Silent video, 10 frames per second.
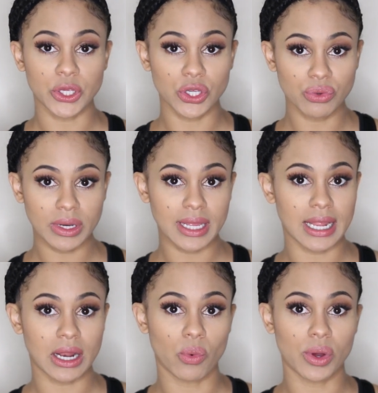unit
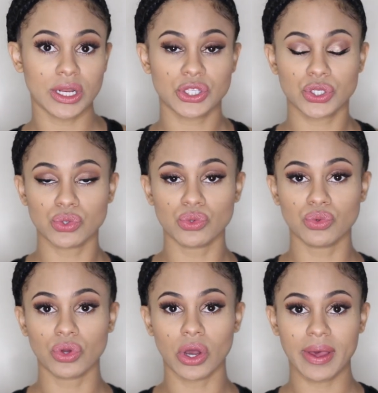and I wanted
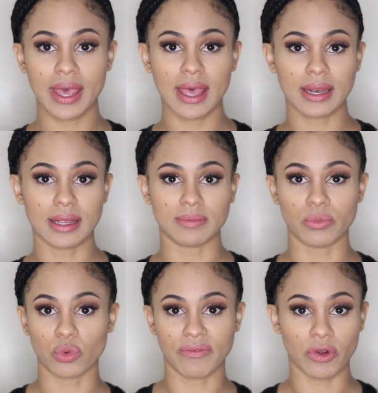to go ahead
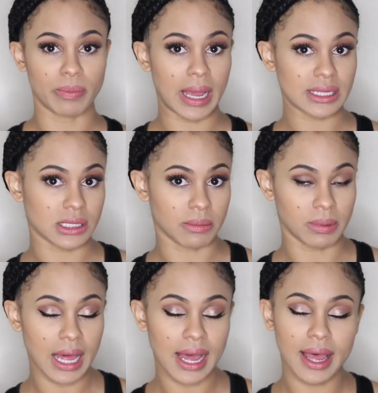and revert back to the
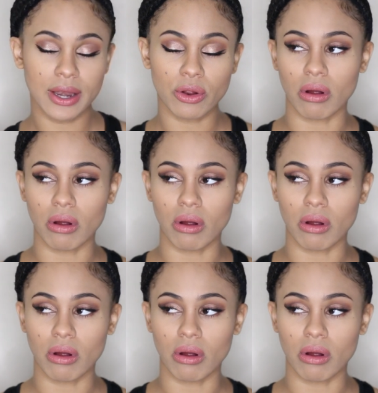blonde,